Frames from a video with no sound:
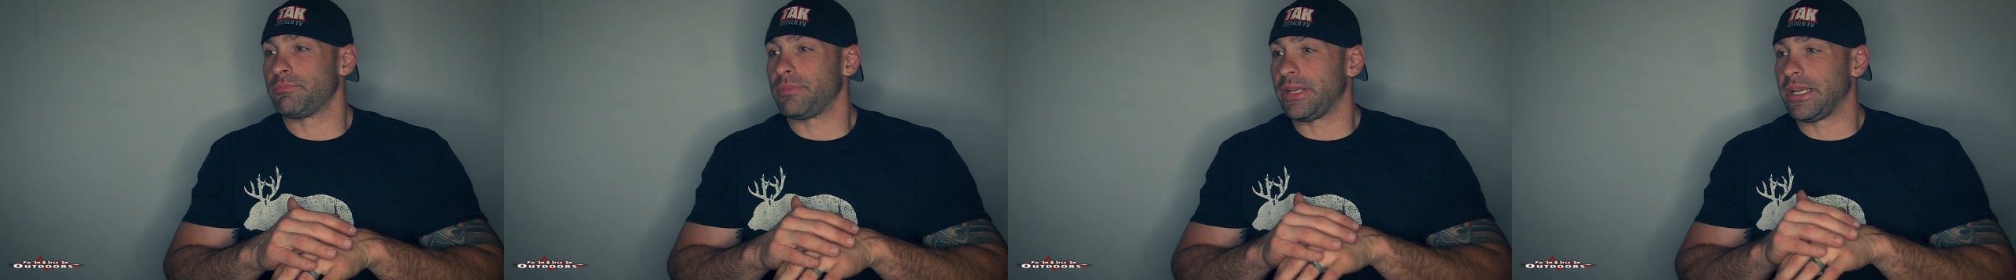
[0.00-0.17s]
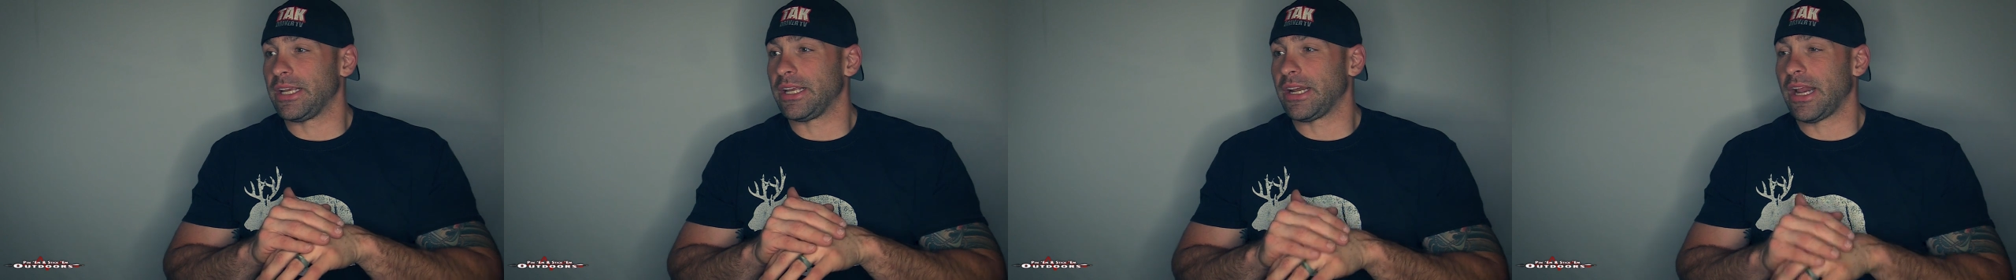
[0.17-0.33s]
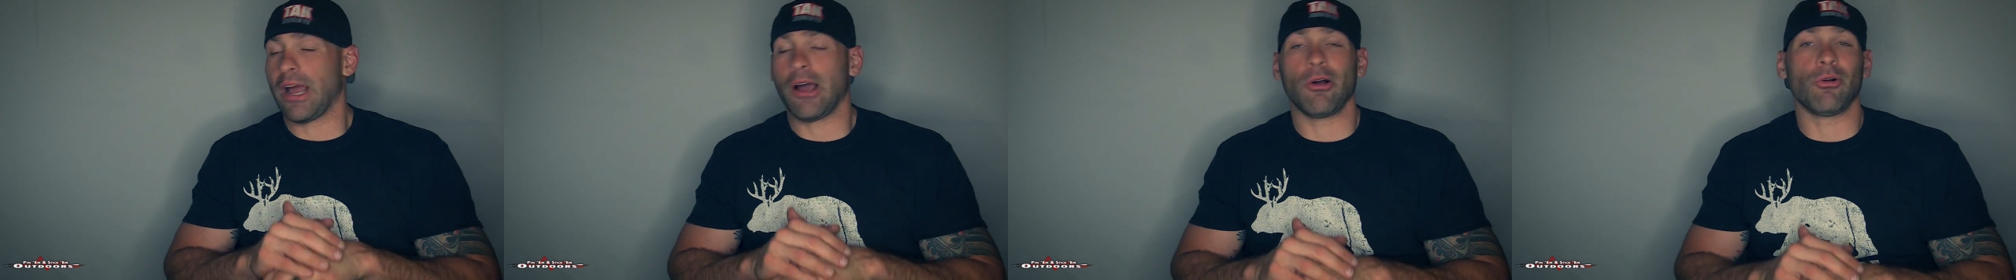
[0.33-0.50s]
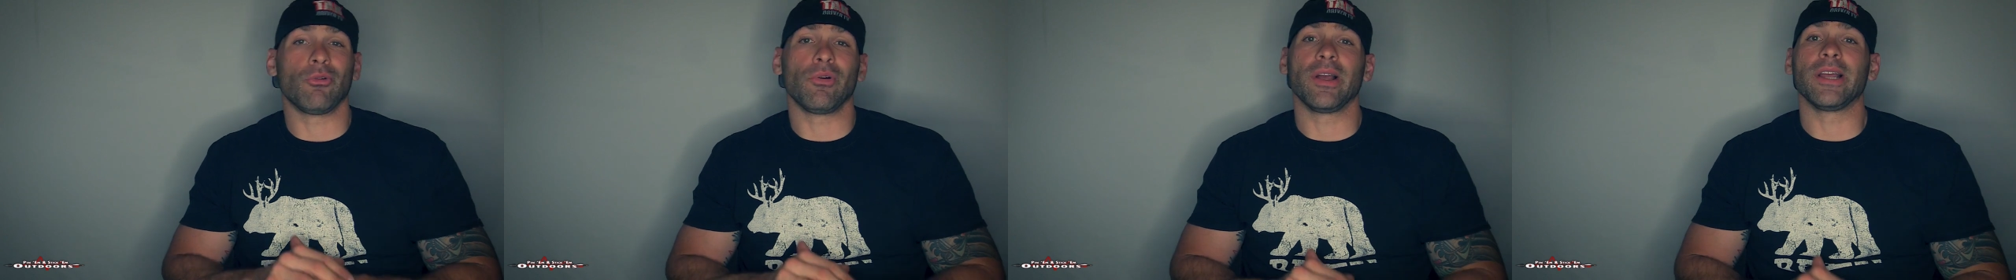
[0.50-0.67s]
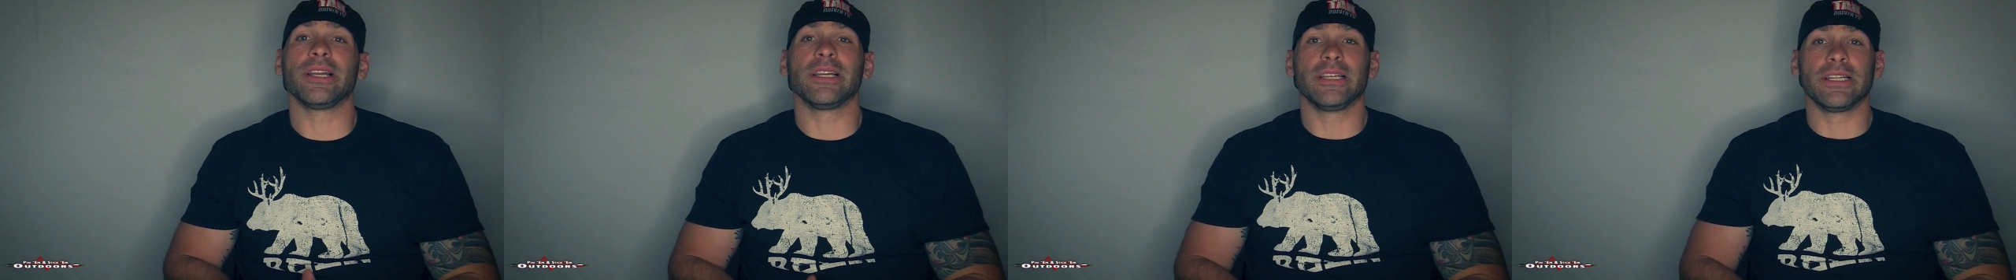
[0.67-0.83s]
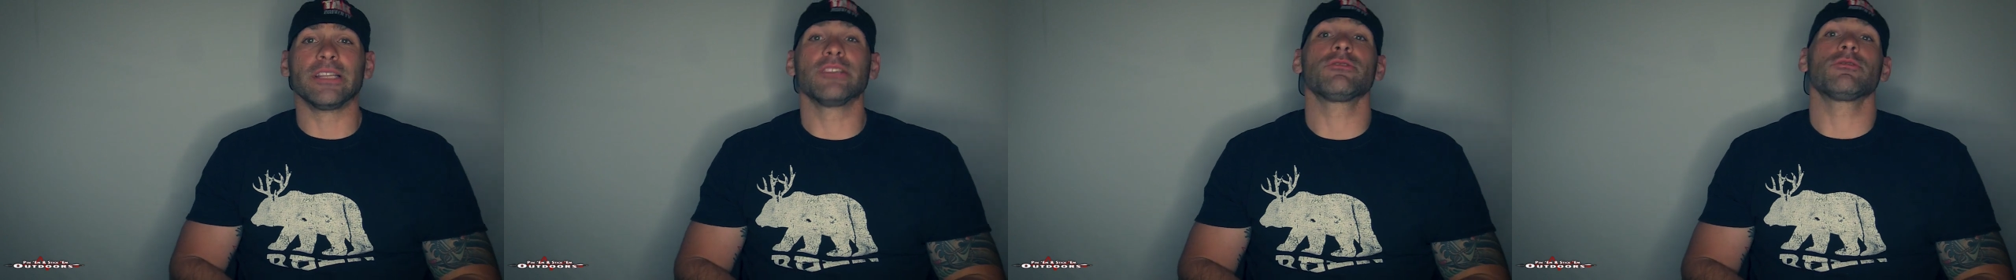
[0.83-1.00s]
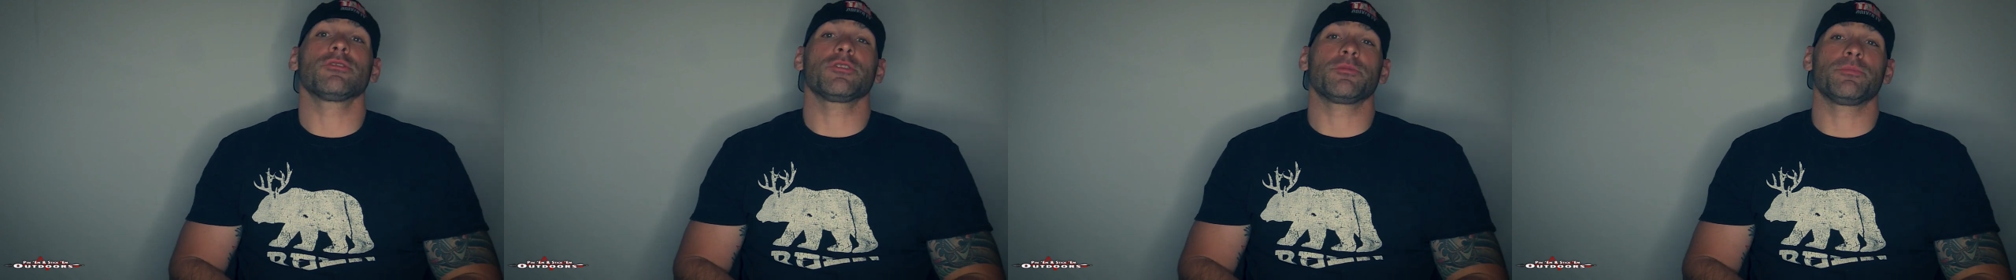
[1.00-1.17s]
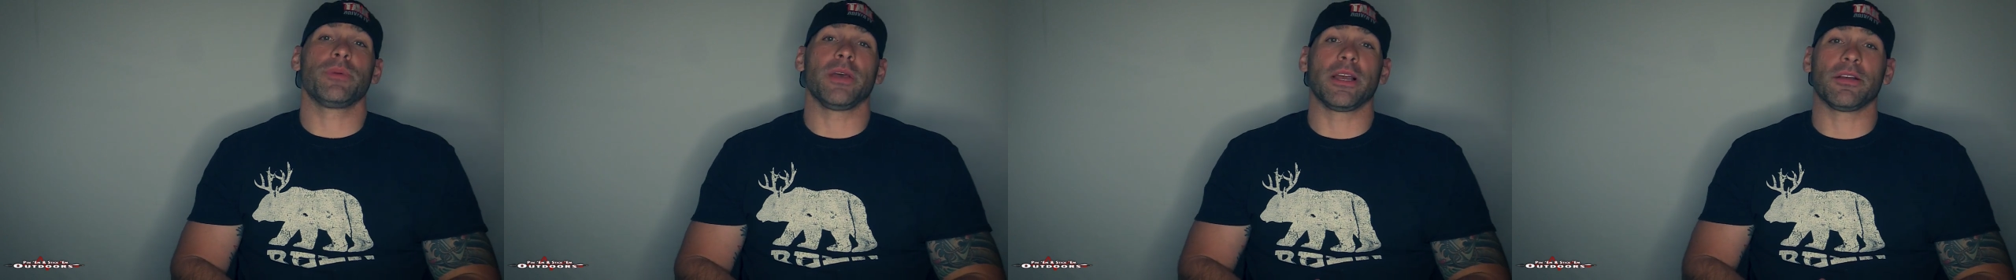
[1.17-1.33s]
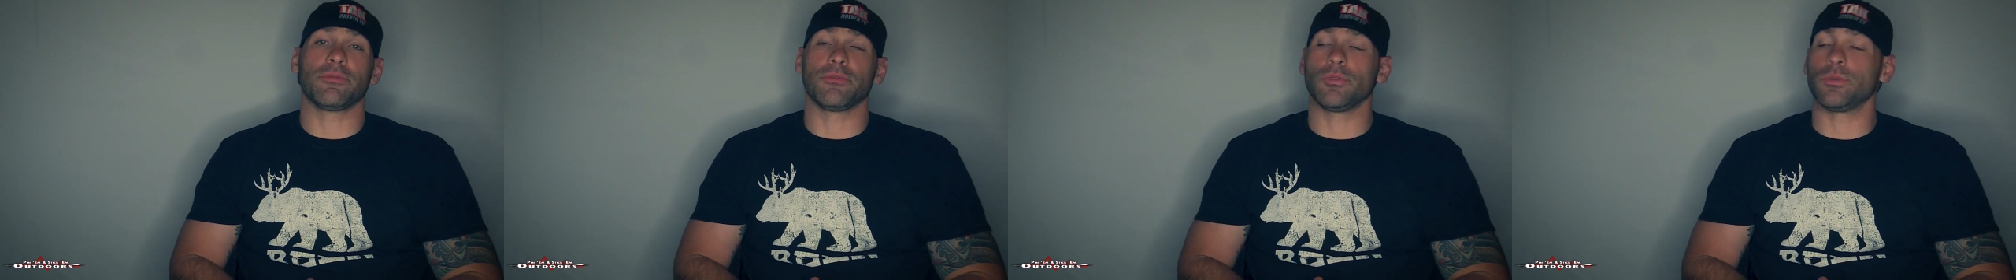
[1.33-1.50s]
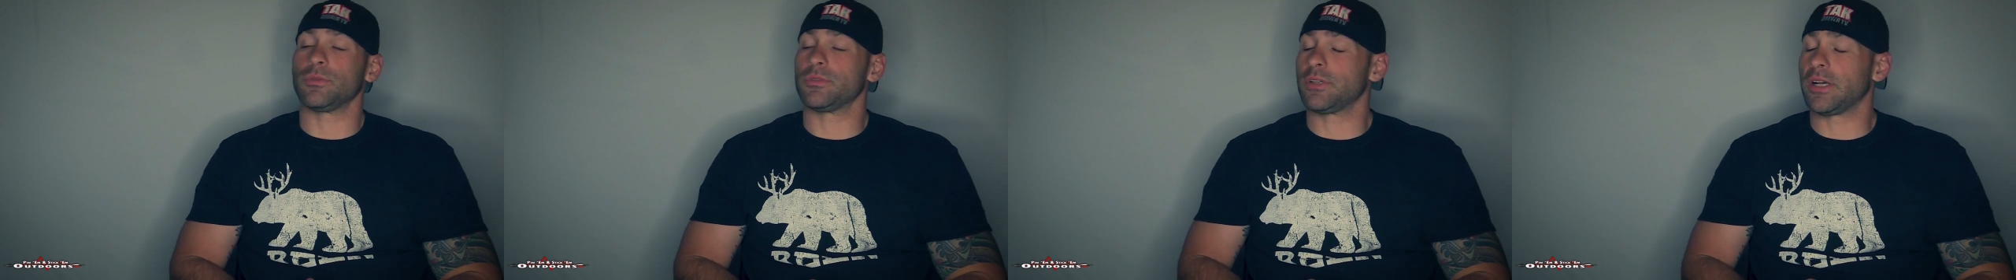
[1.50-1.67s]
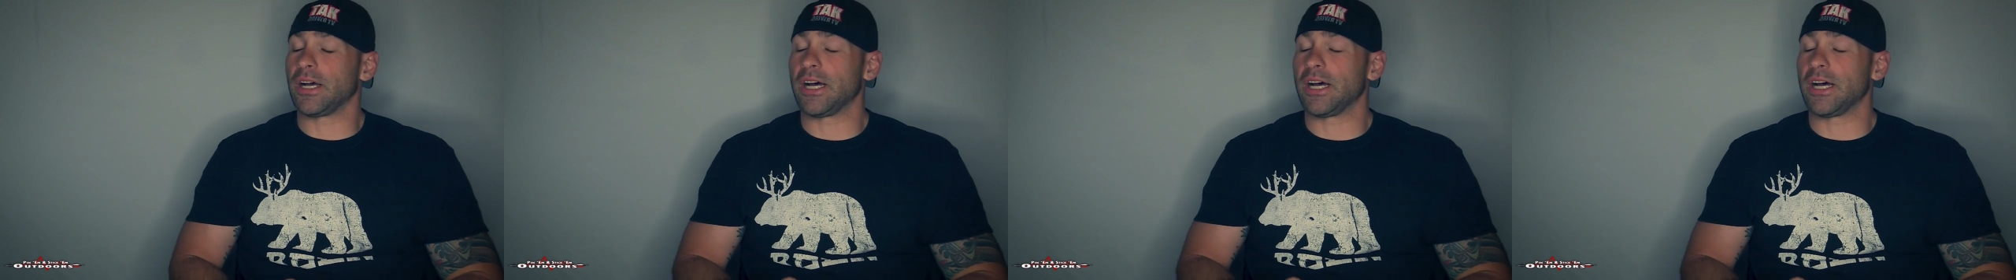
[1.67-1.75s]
being outright disrespectful.